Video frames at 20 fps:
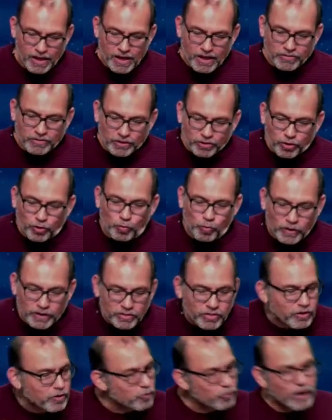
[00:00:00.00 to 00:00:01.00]
This is one of
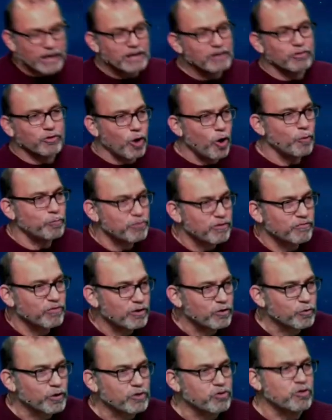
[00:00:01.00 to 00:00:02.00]
the greatest hopes of the
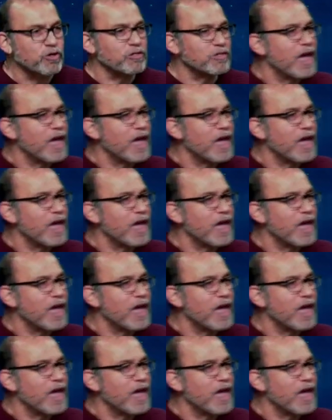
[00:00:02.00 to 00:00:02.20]
Christians.